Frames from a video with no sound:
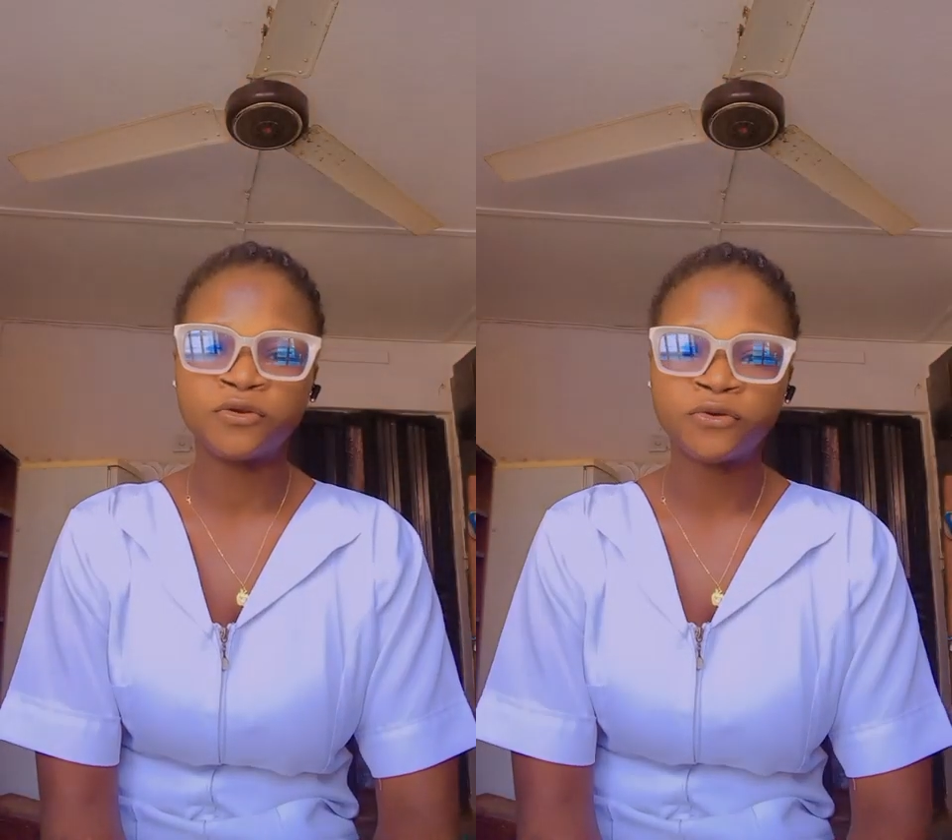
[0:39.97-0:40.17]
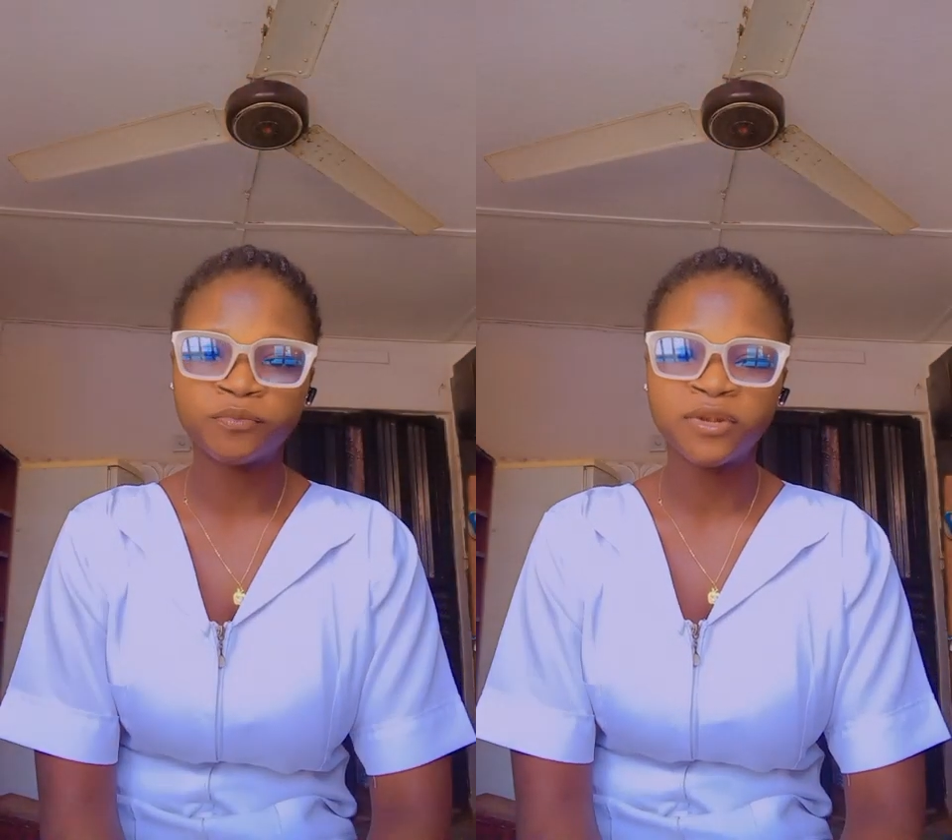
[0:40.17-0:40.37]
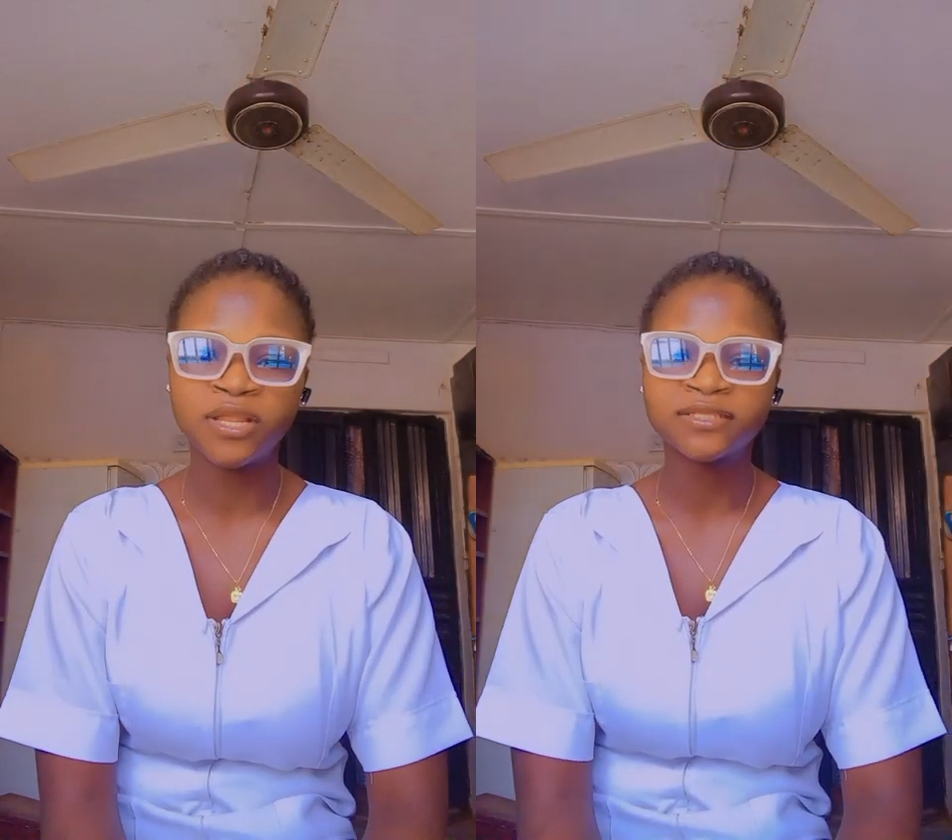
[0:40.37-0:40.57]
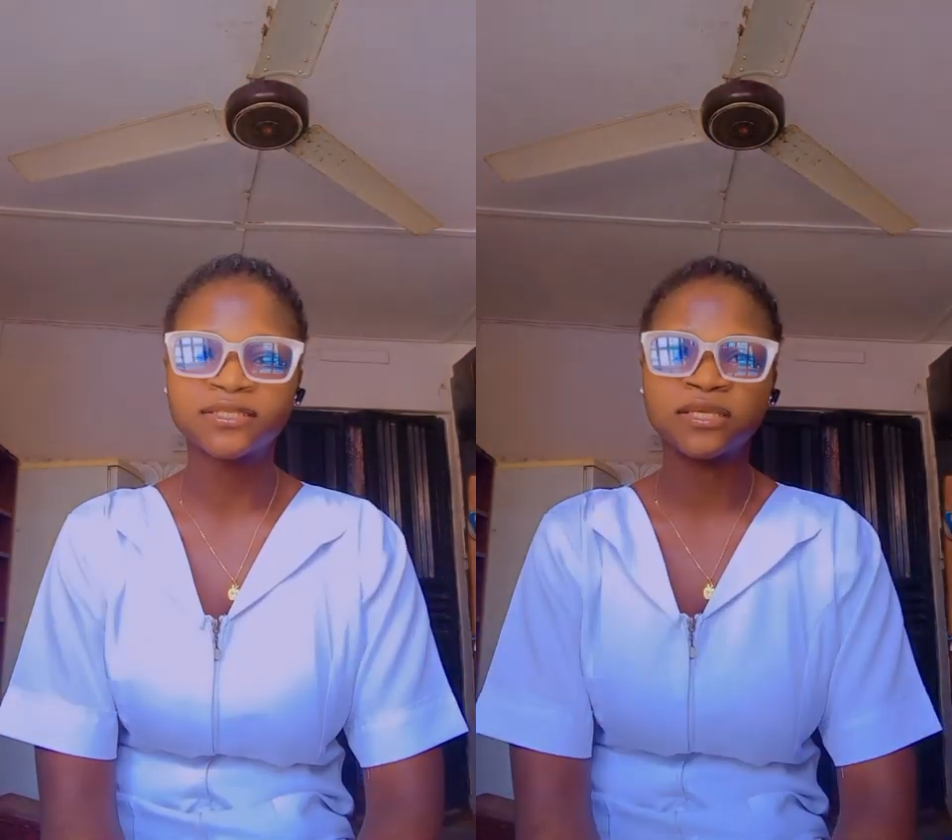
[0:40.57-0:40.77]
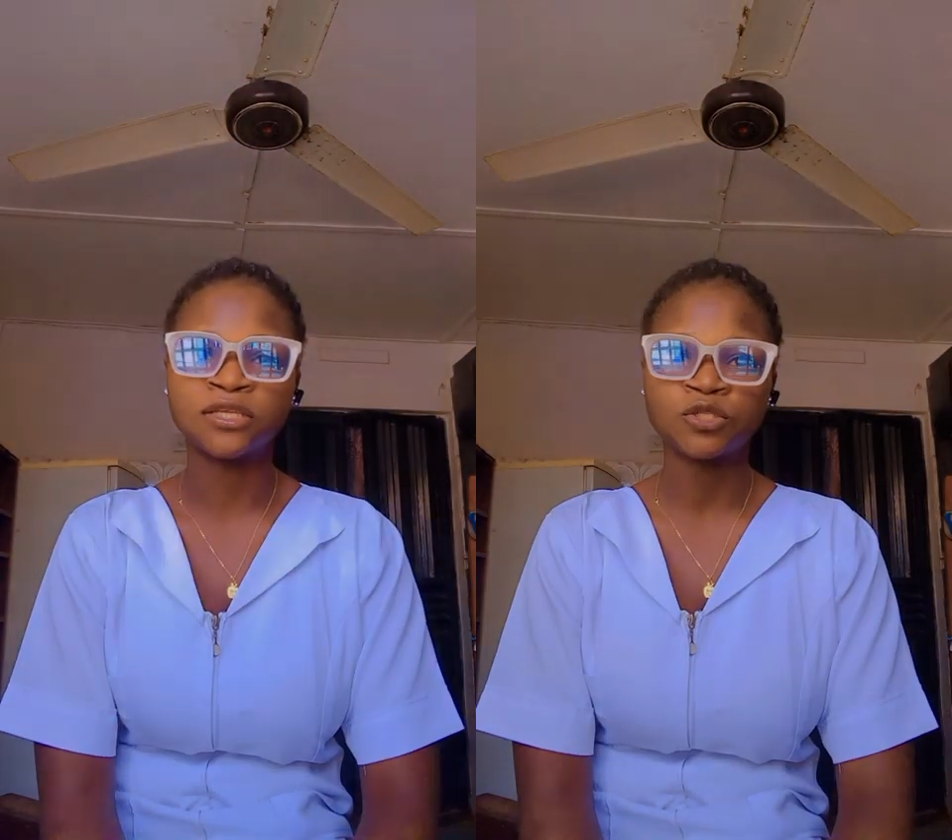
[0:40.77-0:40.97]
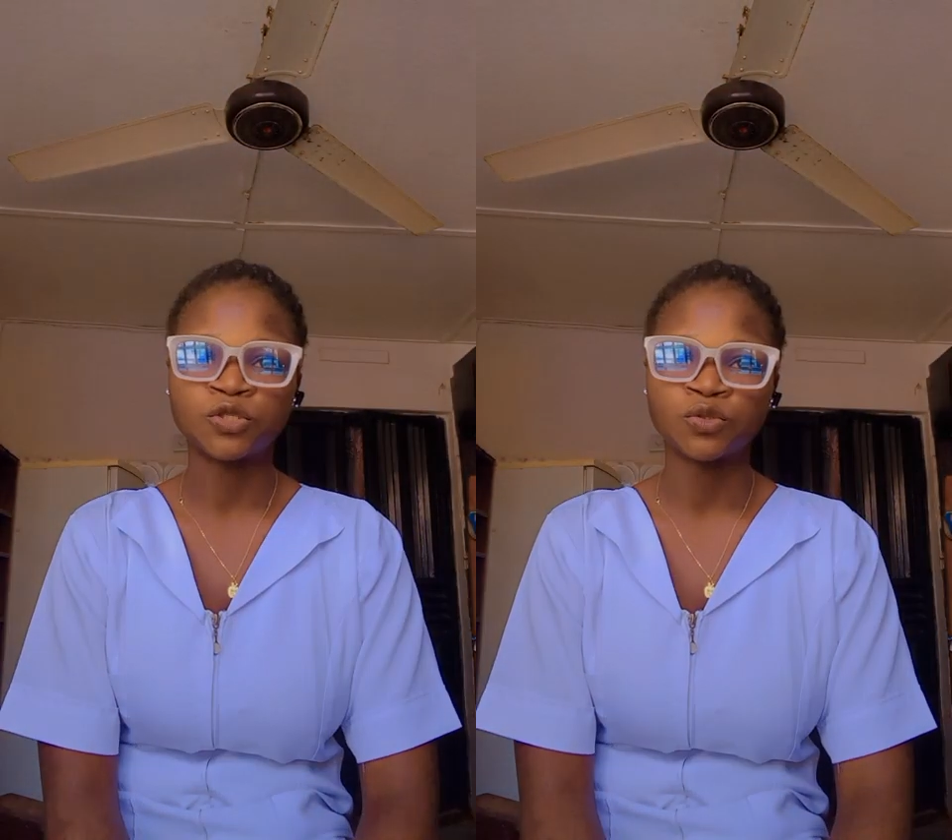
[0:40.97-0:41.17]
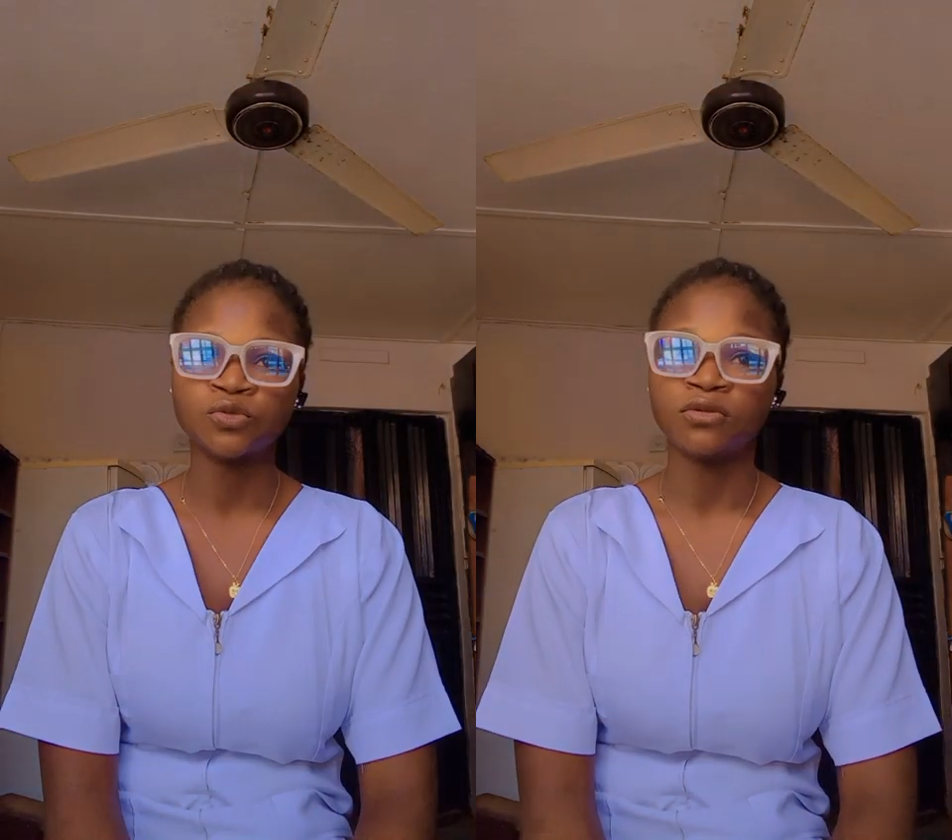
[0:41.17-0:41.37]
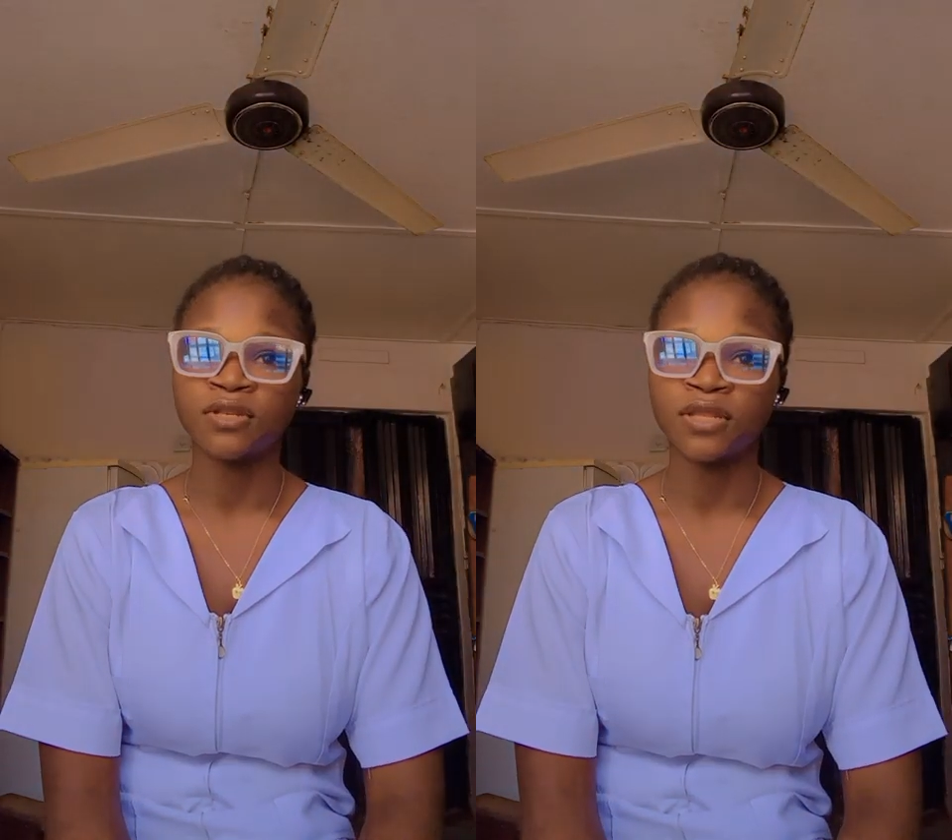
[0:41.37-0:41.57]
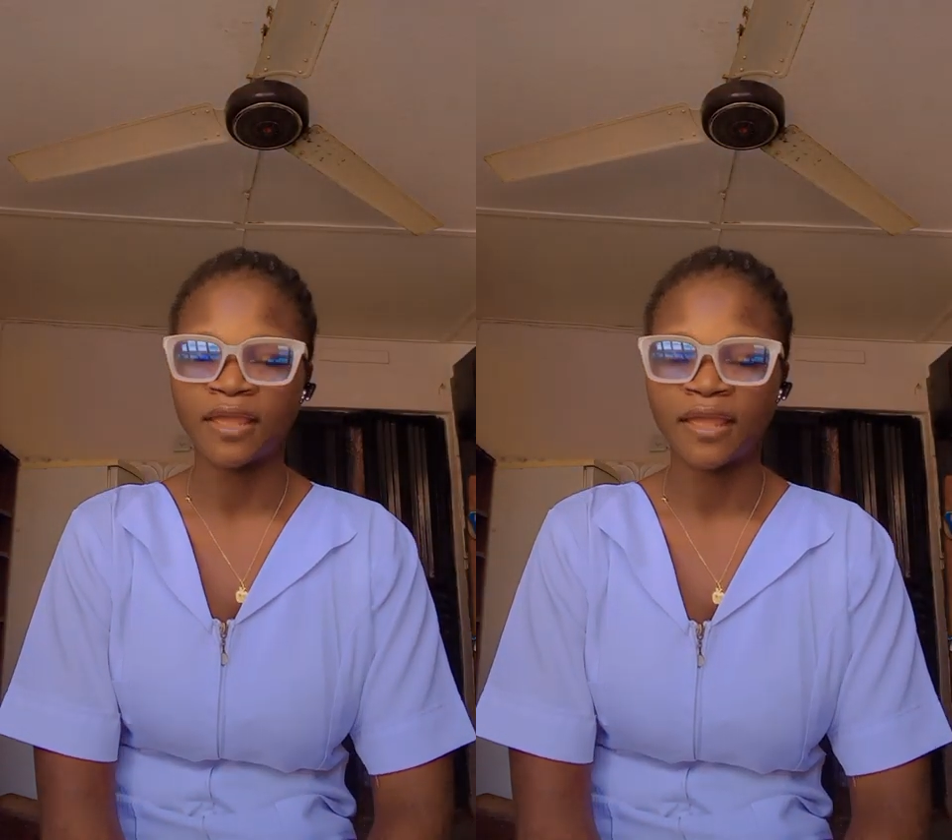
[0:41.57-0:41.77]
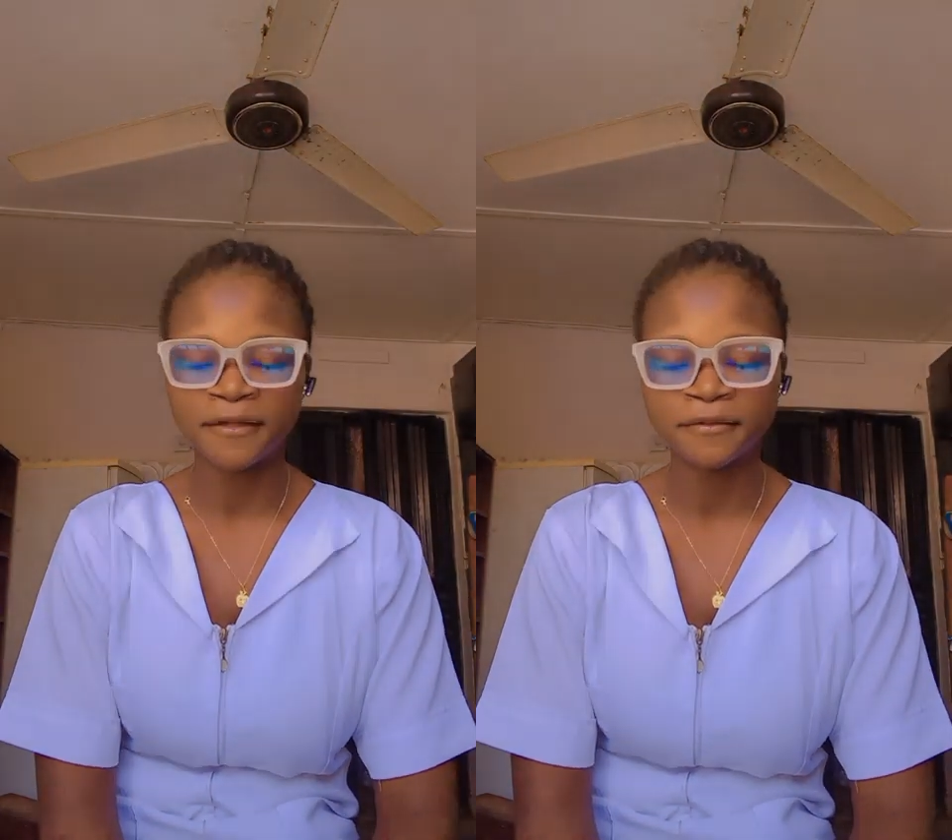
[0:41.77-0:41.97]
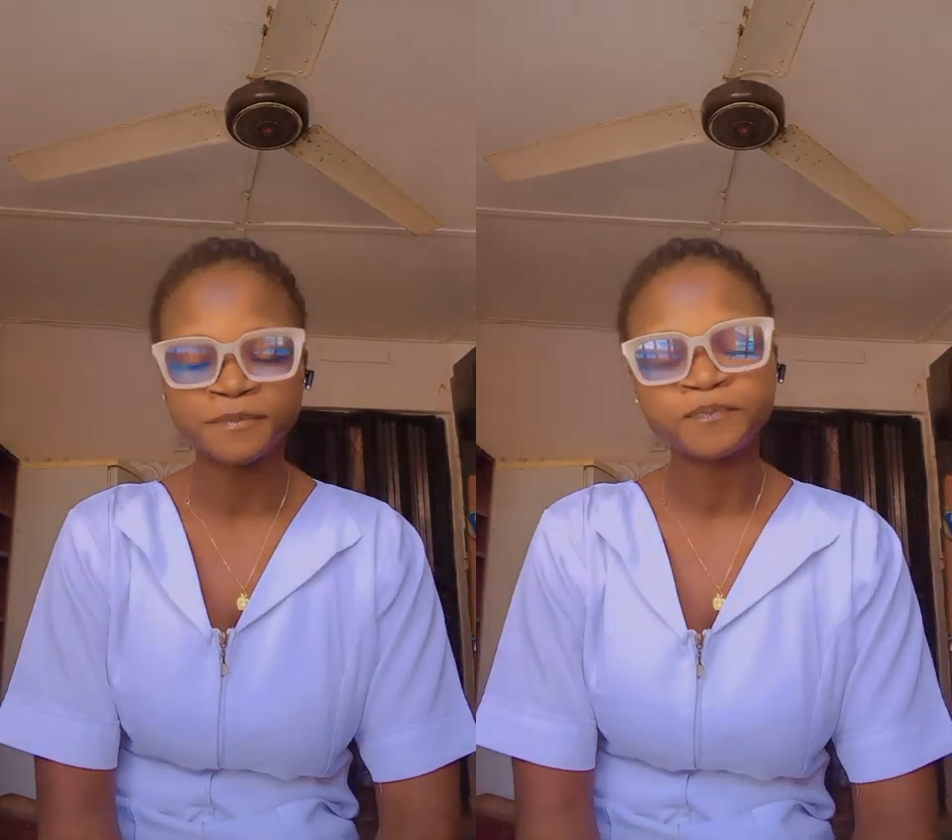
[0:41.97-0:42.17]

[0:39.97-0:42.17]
droplet into the air.